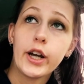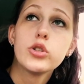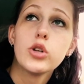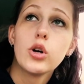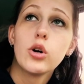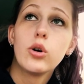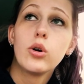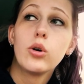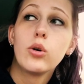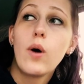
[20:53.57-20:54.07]

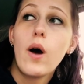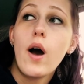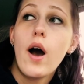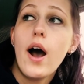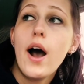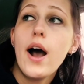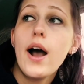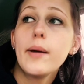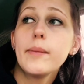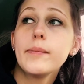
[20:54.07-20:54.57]
So
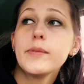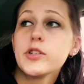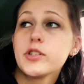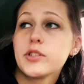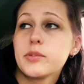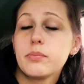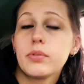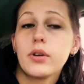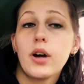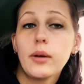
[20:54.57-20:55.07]
I'm
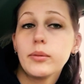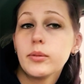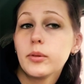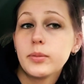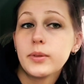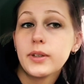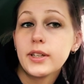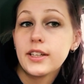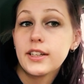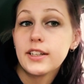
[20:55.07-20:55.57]
just
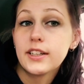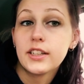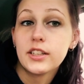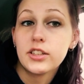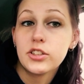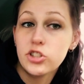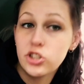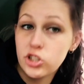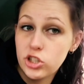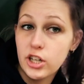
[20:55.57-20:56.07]
probably
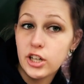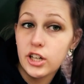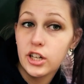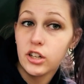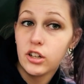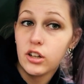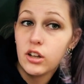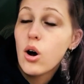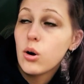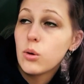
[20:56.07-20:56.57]
gonna
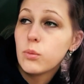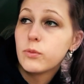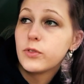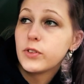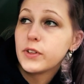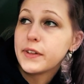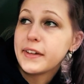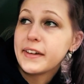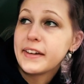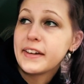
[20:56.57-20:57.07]
chill,
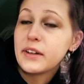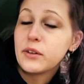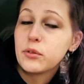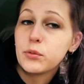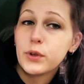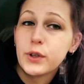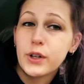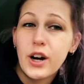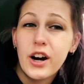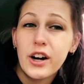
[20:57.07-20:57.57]
hopefully.
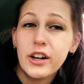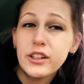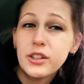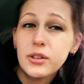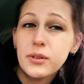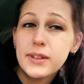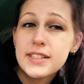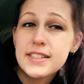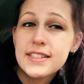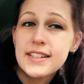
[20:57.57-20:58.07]

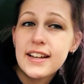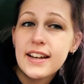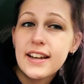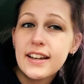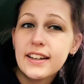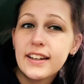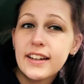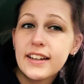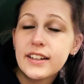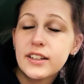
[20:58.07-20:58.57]
Ricardo wants to
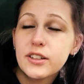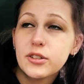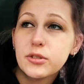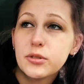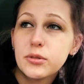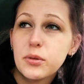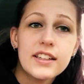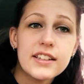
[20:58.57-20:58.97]
hang out.